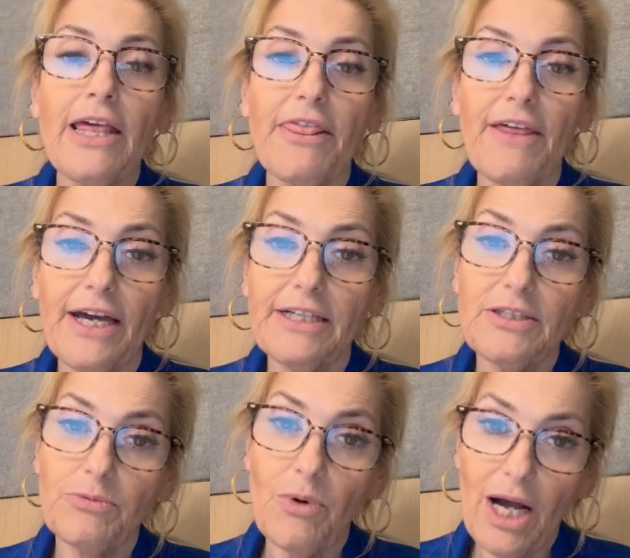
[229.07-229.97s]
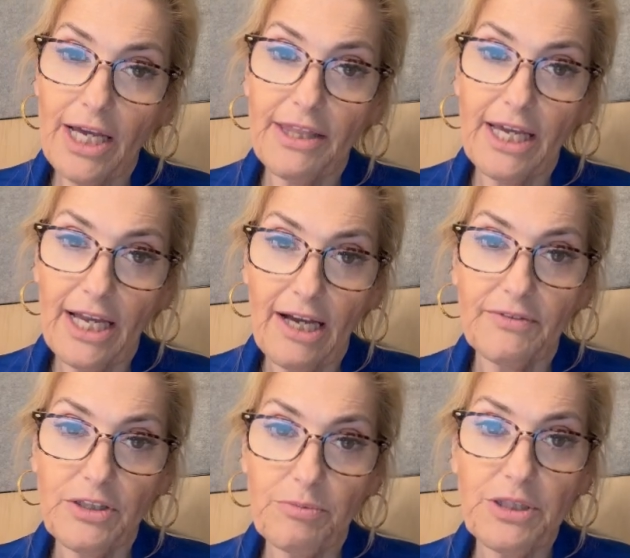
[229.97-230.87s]
That is why they
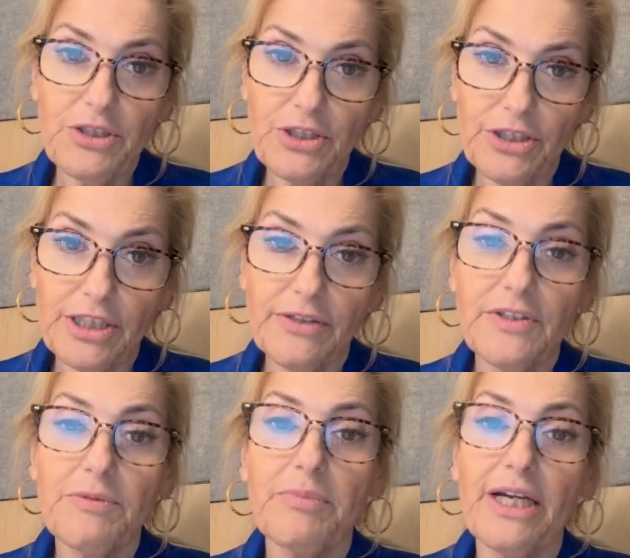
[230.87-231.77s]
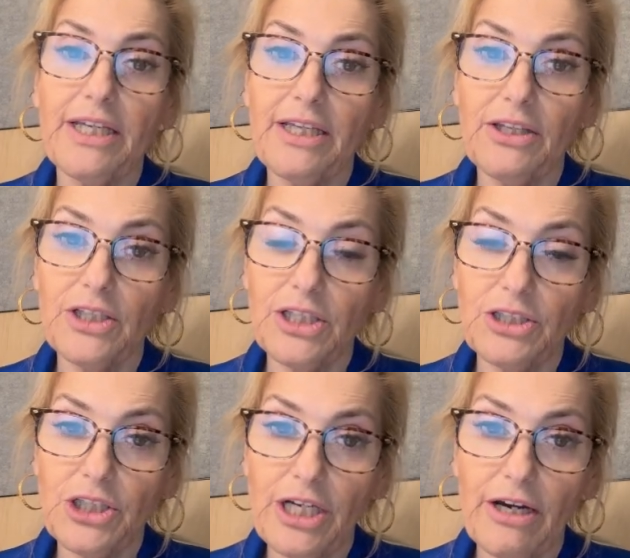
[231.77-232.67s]
have to be served by either
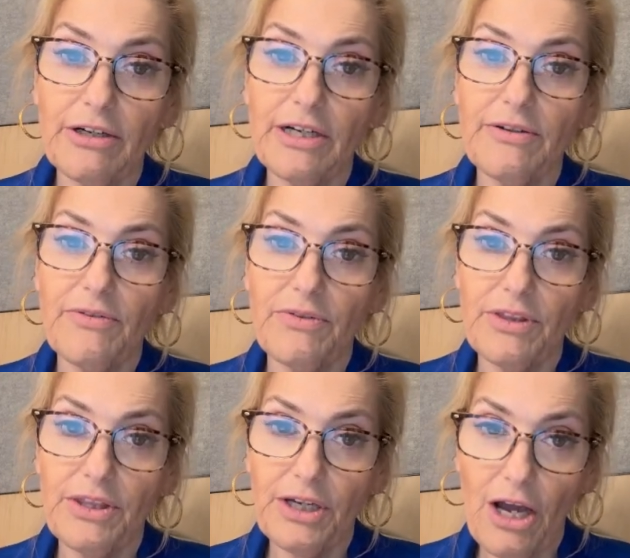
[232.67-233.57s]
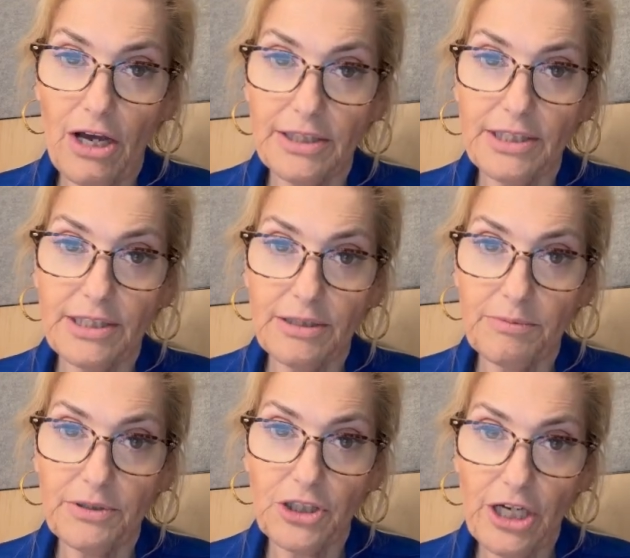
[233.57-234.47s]
the sheriff, the
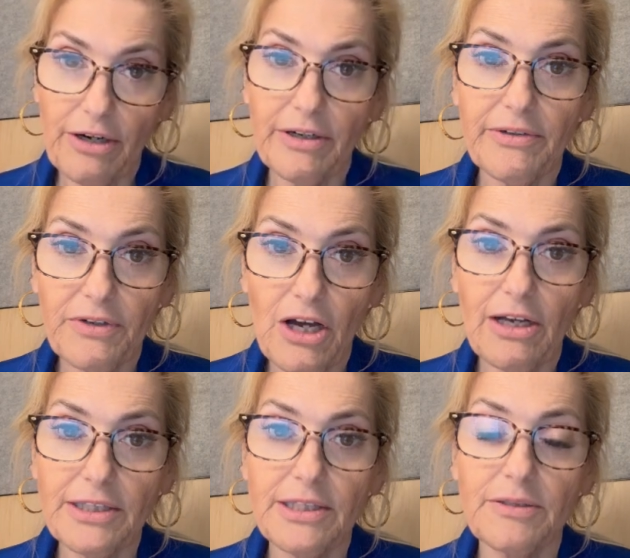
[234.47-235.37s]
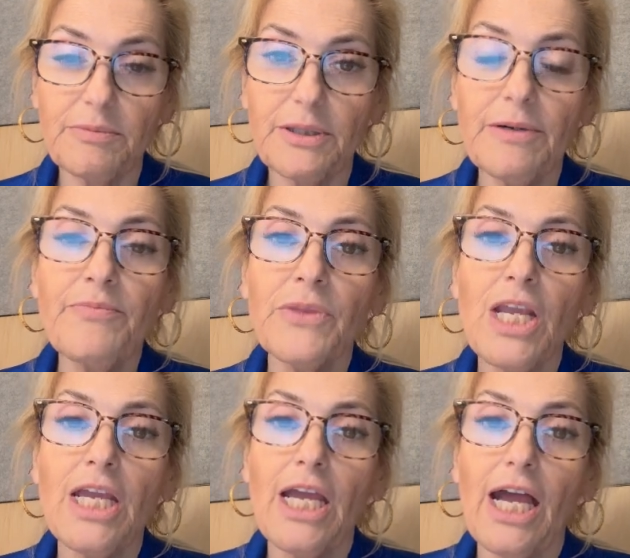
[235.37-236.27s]
constable, sheriff, constable,
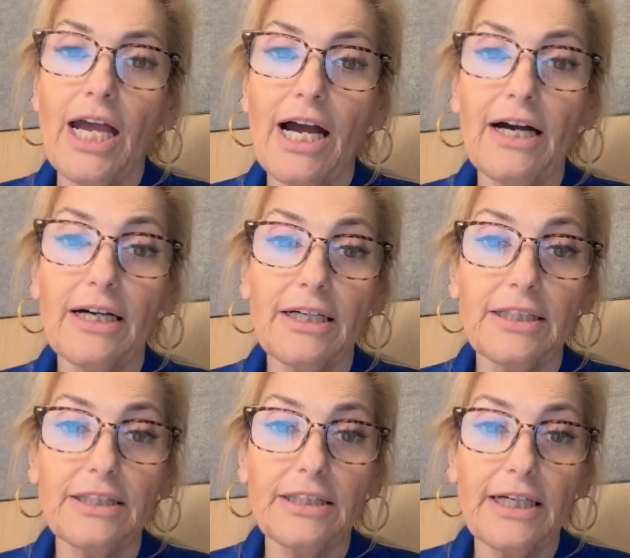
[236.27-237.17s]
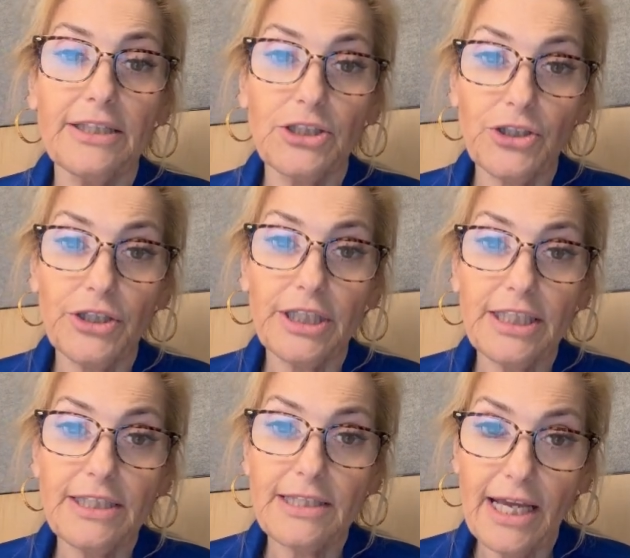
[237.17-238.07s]
uh,
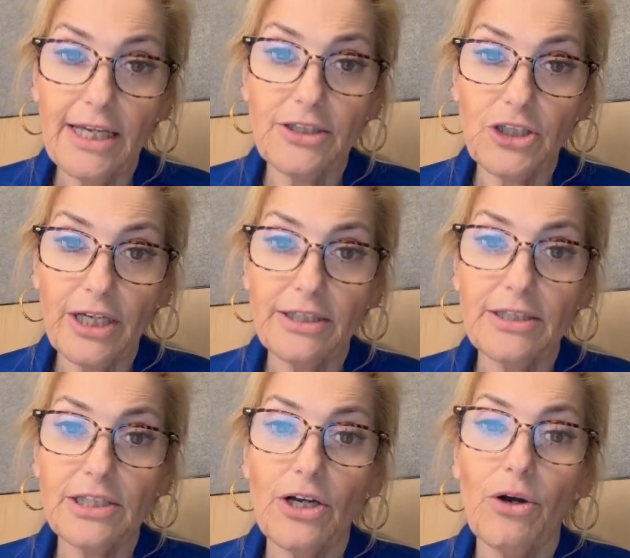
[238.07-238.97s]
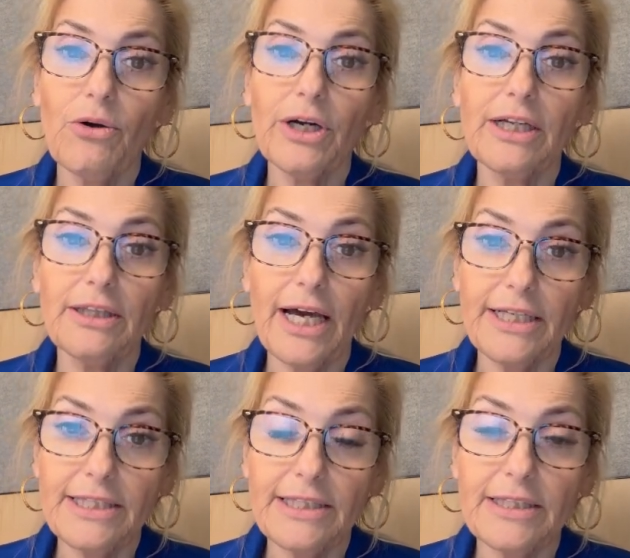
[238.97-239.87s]
attorney's agent, or a
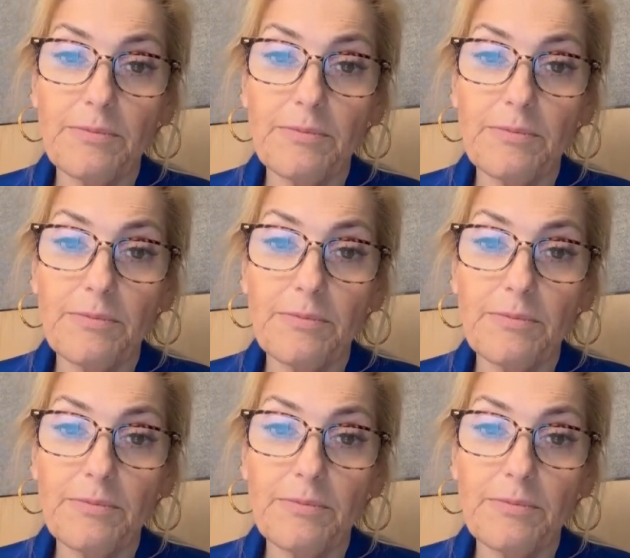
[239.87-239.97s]
licensed